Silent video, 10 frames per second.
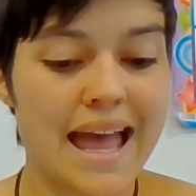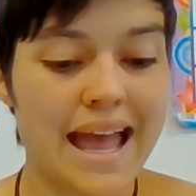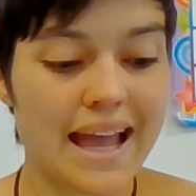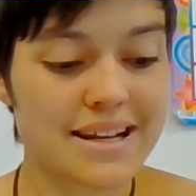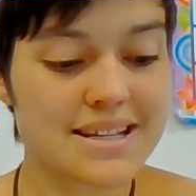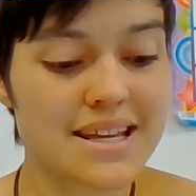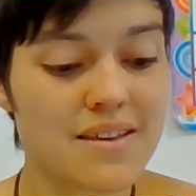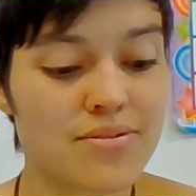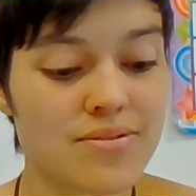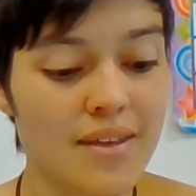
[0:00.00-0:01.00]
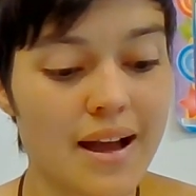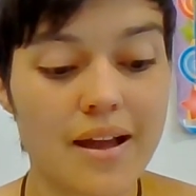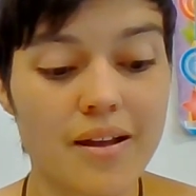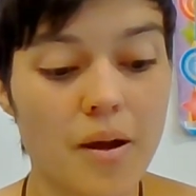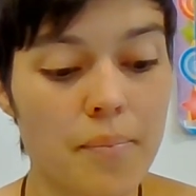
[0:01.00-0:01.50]
and he
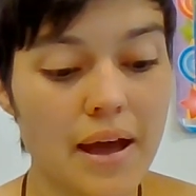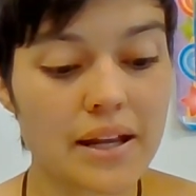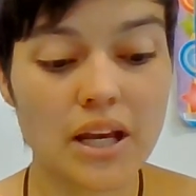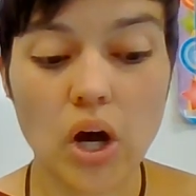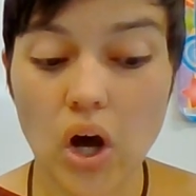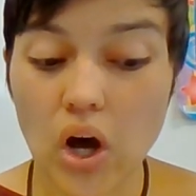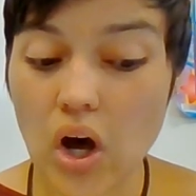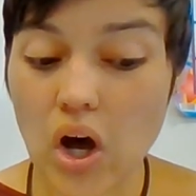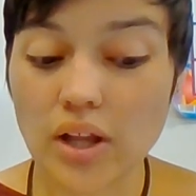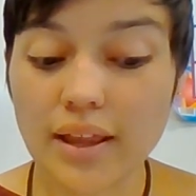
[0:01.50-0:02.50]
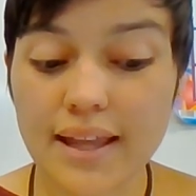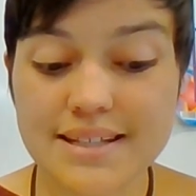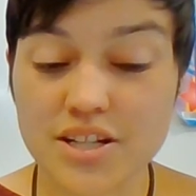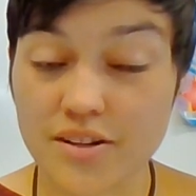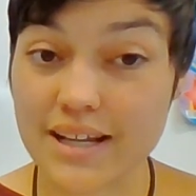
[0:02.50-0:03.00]
thought about it all
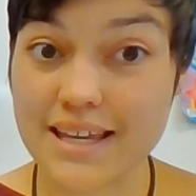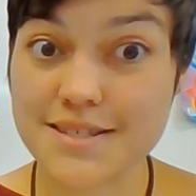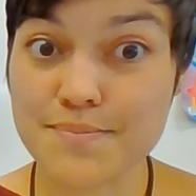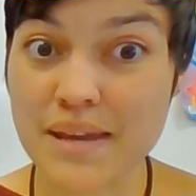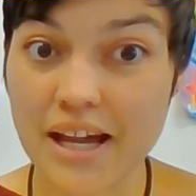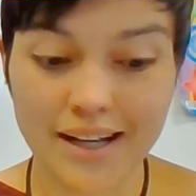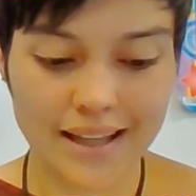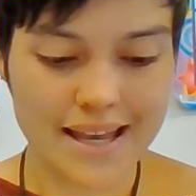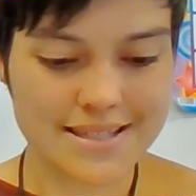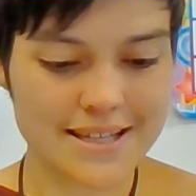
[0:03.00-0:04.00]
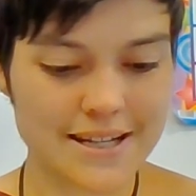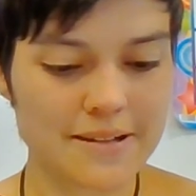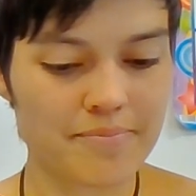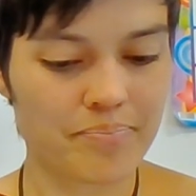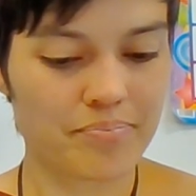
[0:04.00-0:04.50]
during his piano
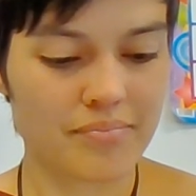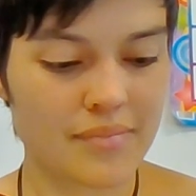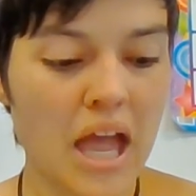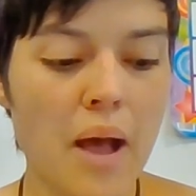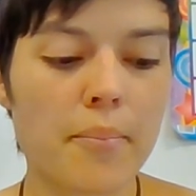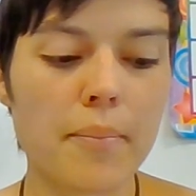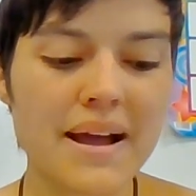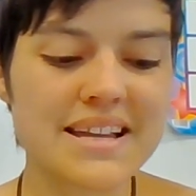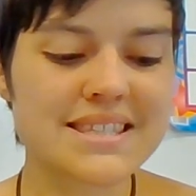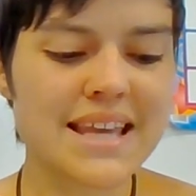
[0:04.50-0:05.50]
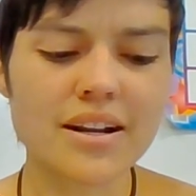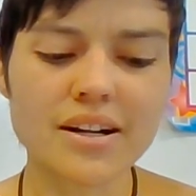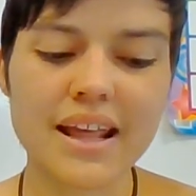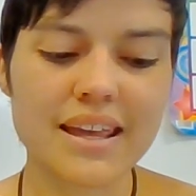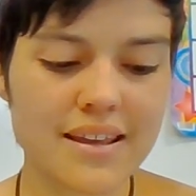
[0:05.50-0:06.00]
lesson. But by
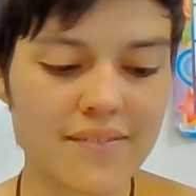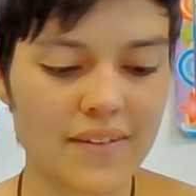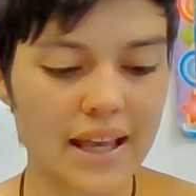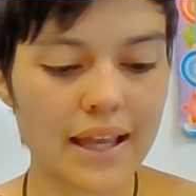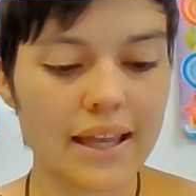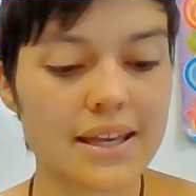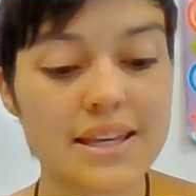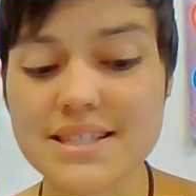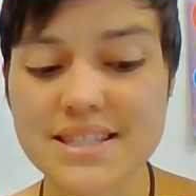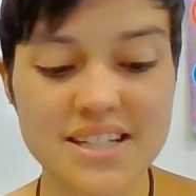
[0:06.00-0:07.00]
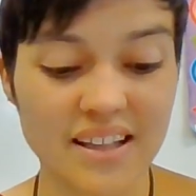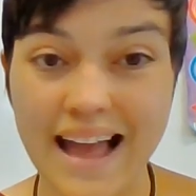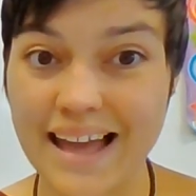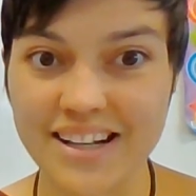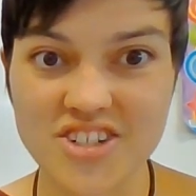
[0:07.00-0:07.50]
Saturday evening, he still
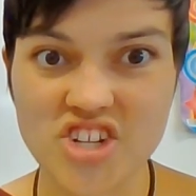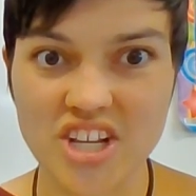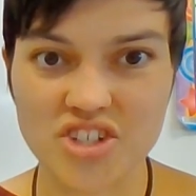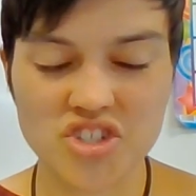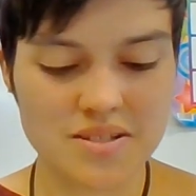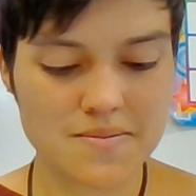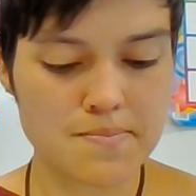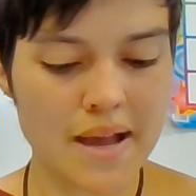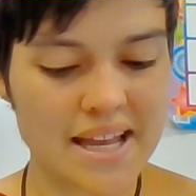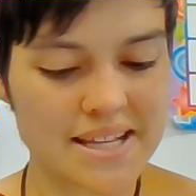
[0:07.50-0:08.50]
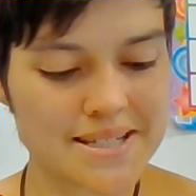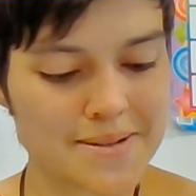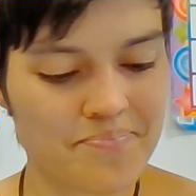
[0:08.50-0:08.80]
hadn't changed his mind.